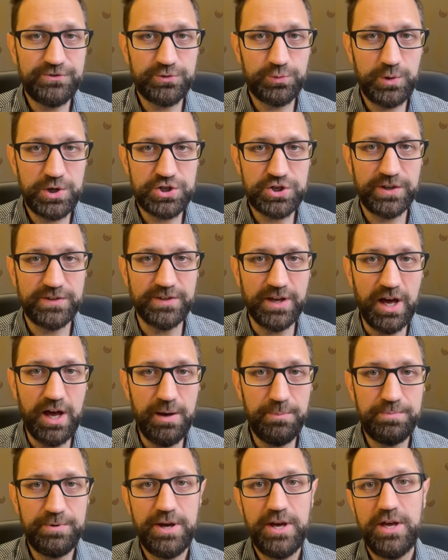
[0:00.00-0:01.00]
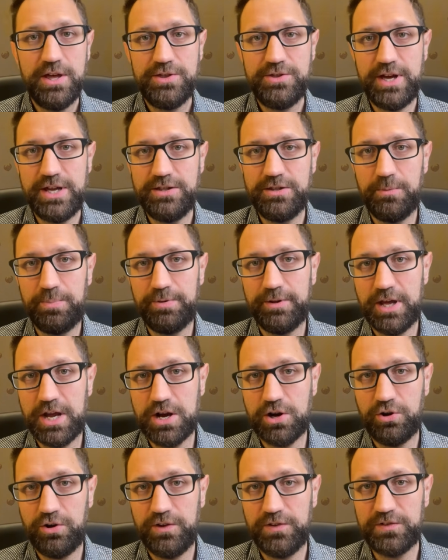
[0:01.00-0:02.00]
switch is up, then the
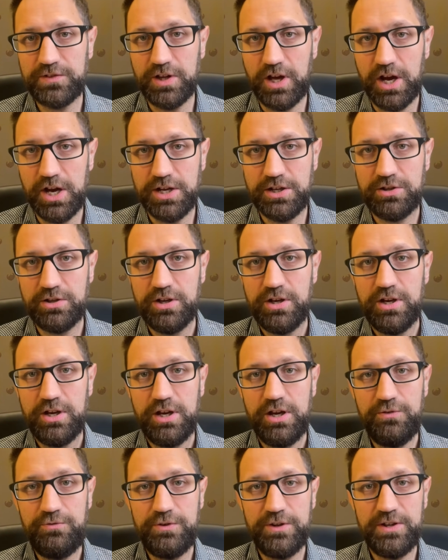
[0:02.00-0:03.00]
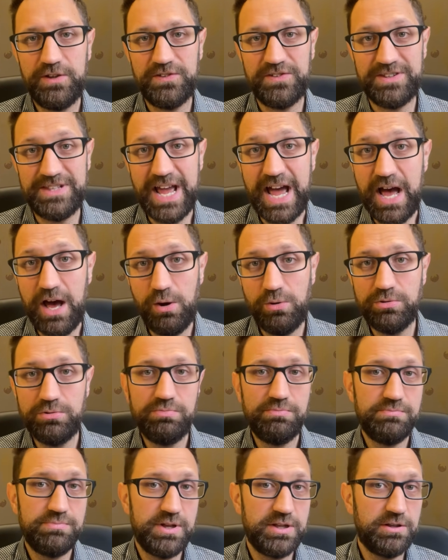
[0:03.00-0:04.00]
player is tight. If it is down,
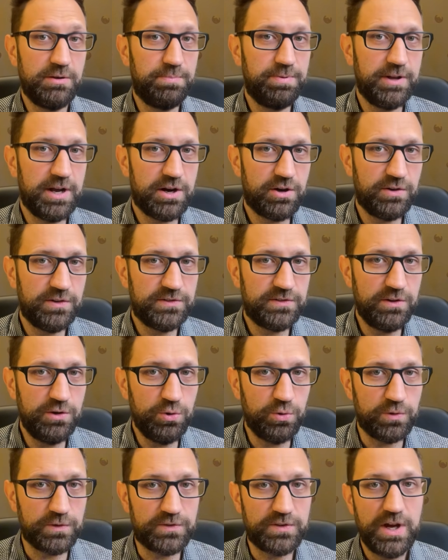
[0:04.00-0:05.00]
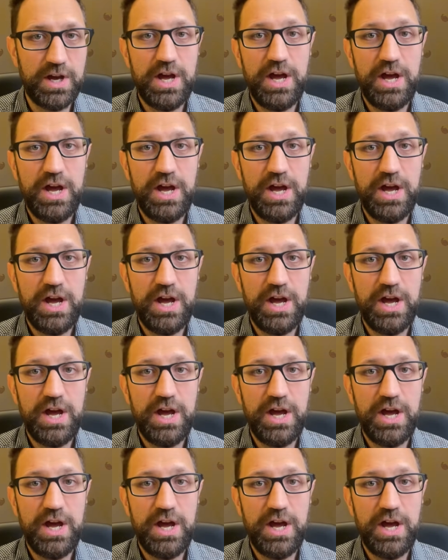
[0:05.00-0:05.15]
then the player is loose.